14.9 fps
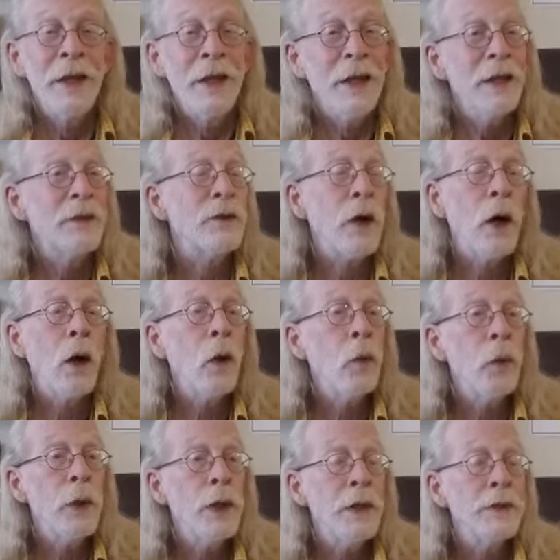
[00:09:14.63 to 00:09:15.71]
It's
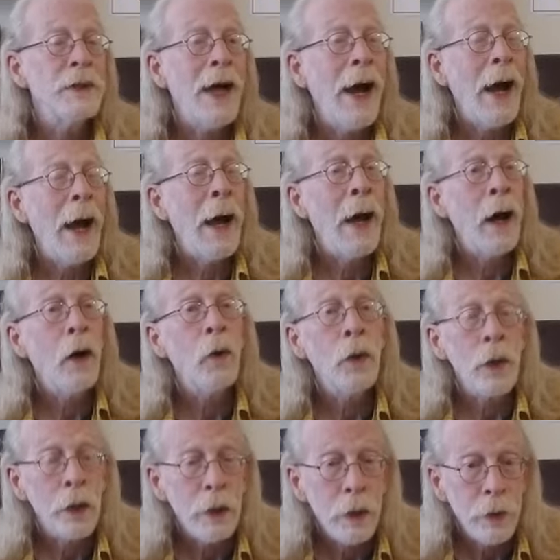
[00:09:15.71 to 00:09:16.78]
always
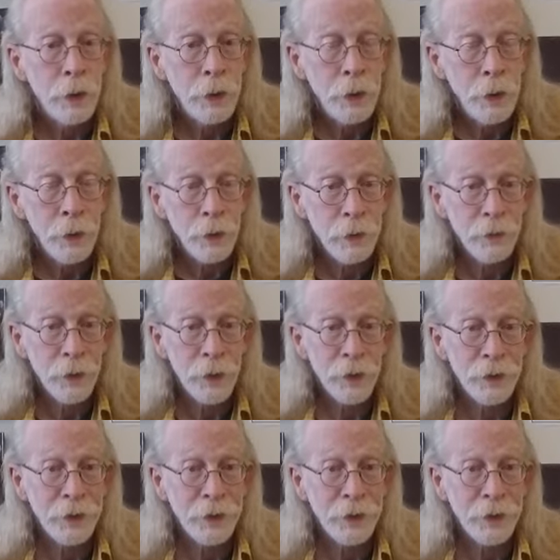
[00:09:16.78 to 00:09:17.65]
our universe.